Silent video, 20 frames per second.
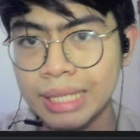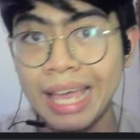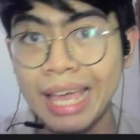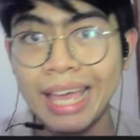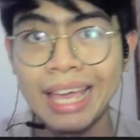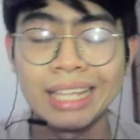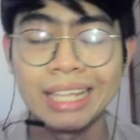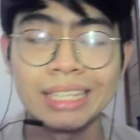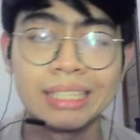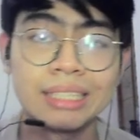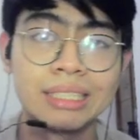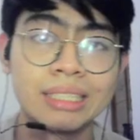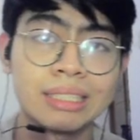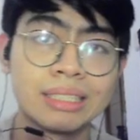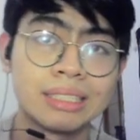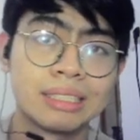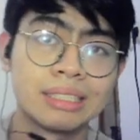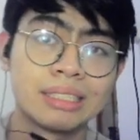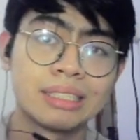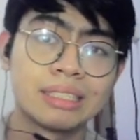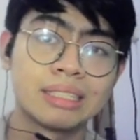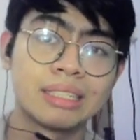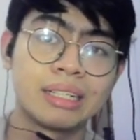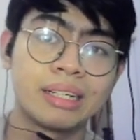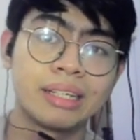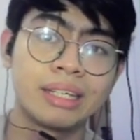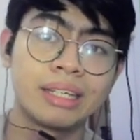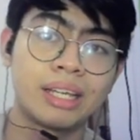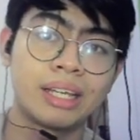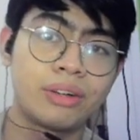And the
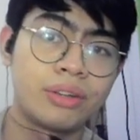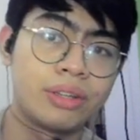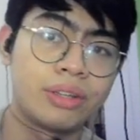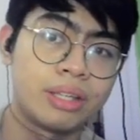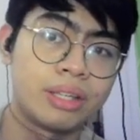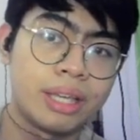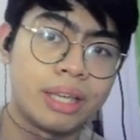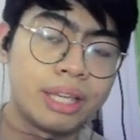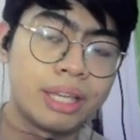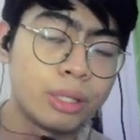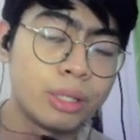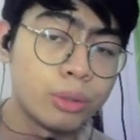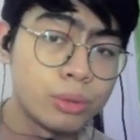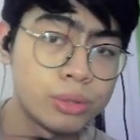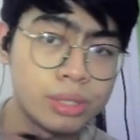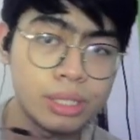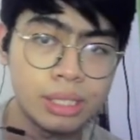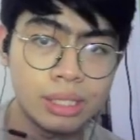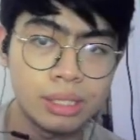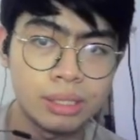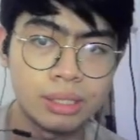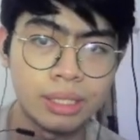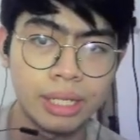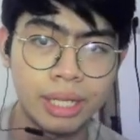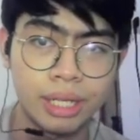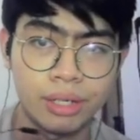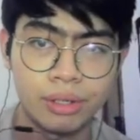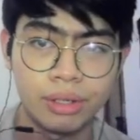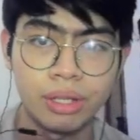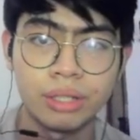area AUC, the
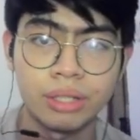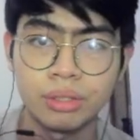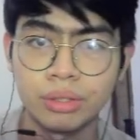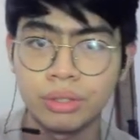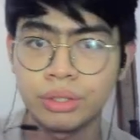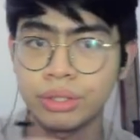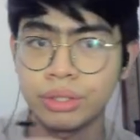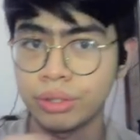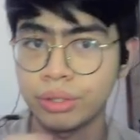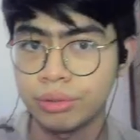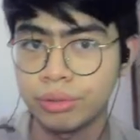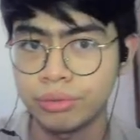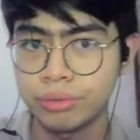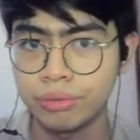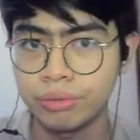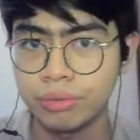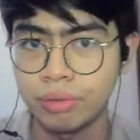area under the curve,